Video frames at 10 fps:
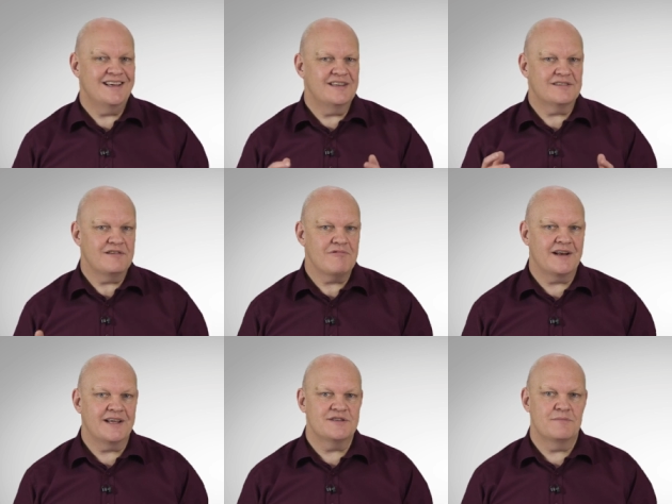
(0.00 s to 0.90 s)
easily
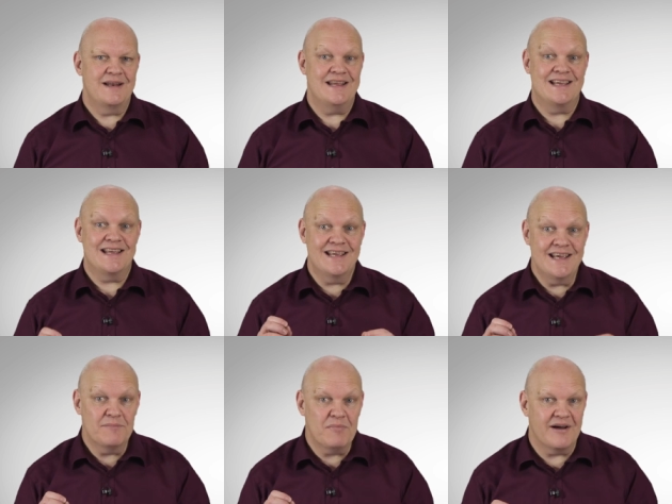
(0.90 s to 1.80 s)
running into many
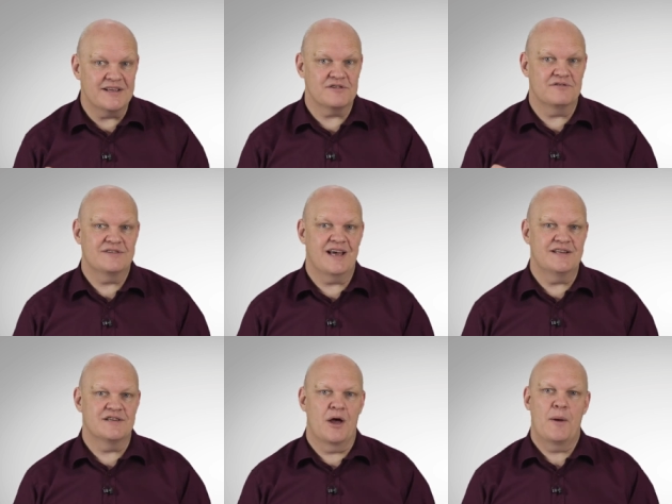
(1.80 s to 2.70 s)
gigabytes of
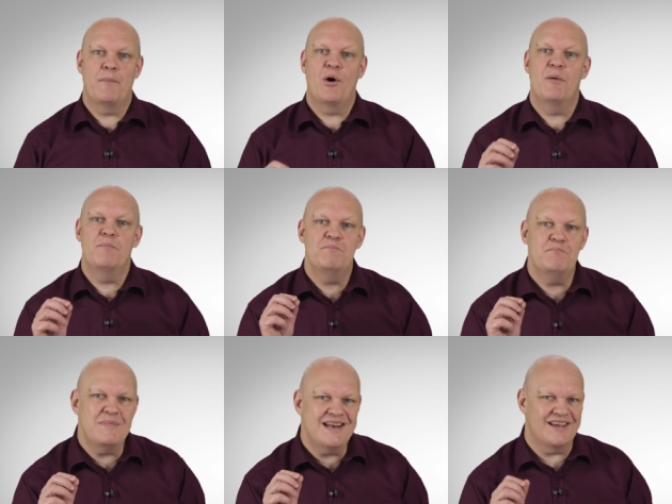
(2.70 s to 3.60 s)
data per
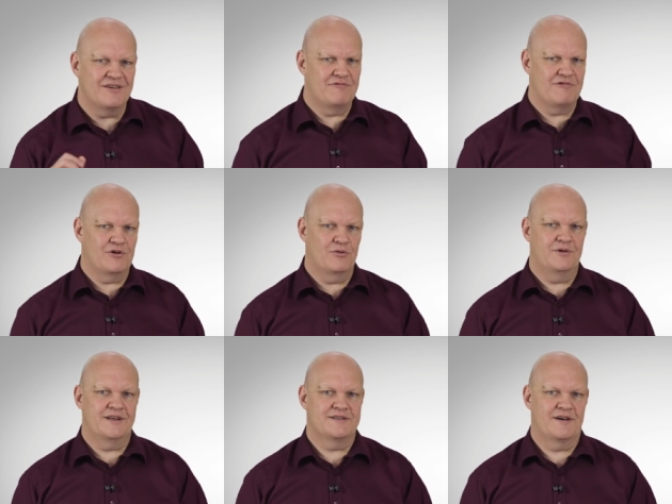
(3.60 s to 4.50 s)
minute of
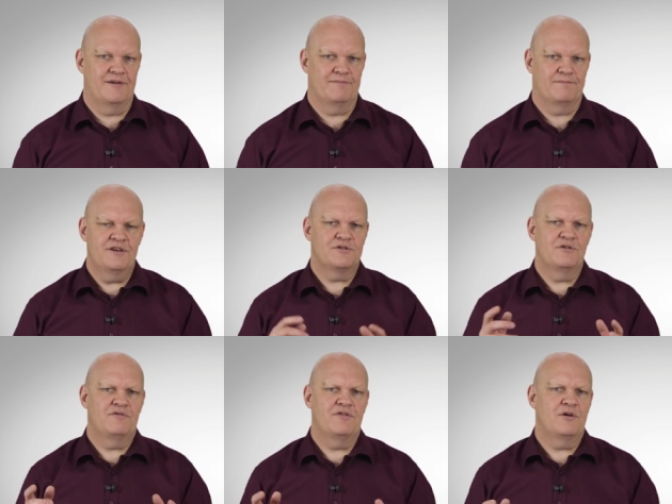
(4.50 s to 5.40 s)
recording time. This
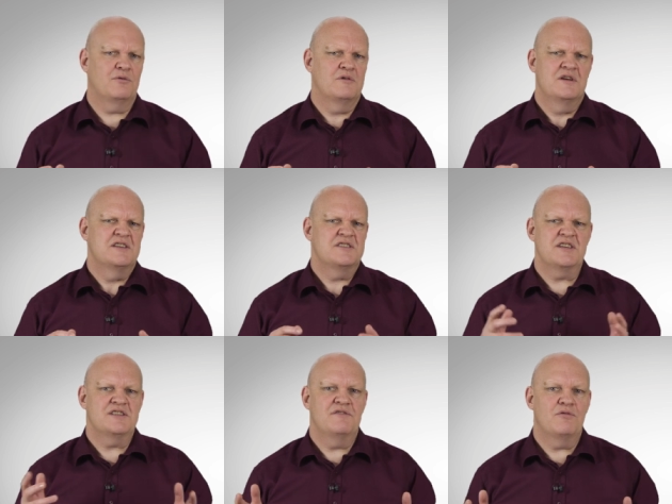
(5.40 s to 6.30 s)
could fill
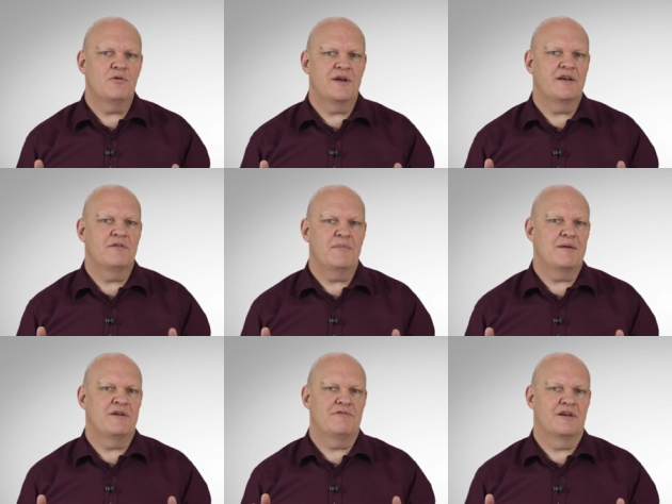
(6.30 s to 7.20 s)
64 gig of
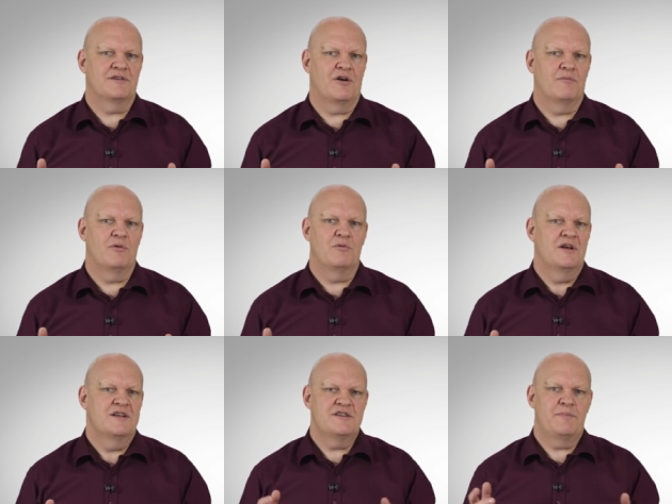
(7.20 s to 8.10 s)
memory, for example,
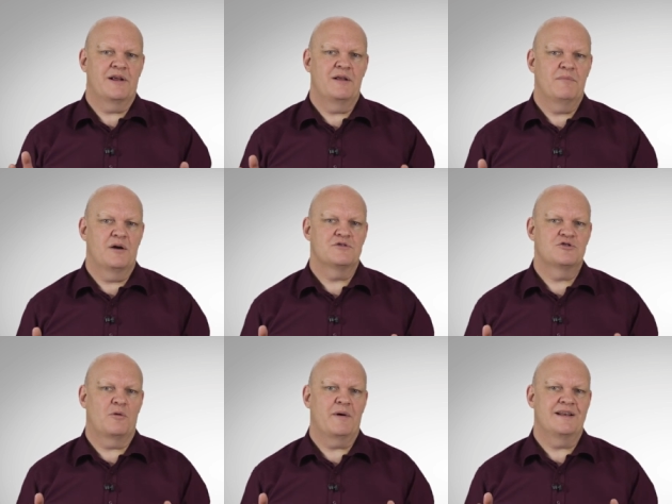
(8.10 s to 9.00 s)
typically most
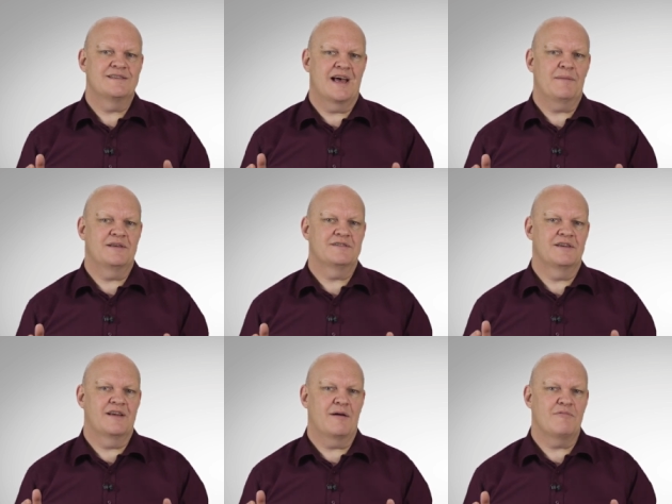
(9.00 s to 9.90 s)
top-end tablets
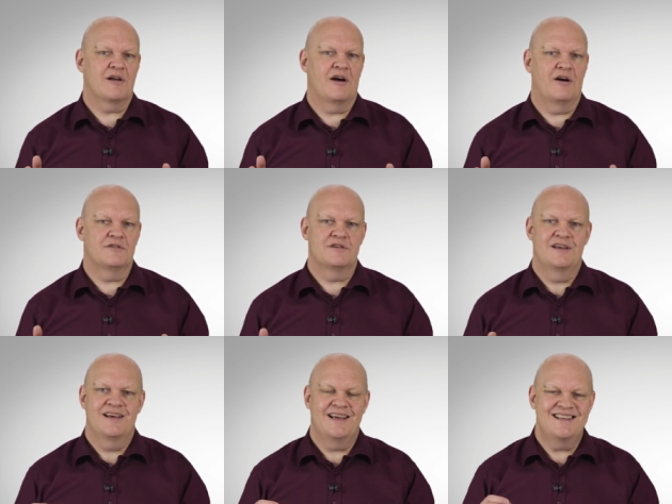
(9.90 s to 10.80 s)
and camera cards,
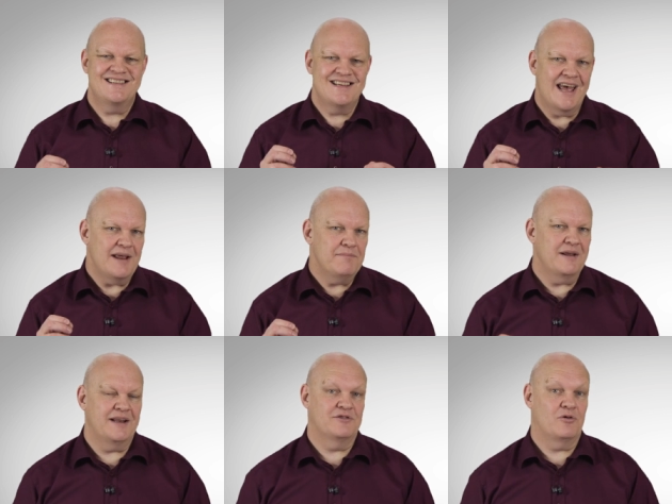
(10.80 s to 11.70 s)
in 10
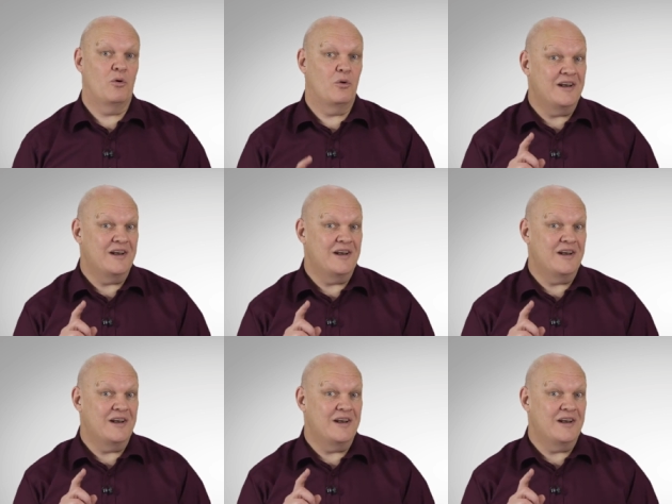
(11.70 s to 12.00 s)
minutes or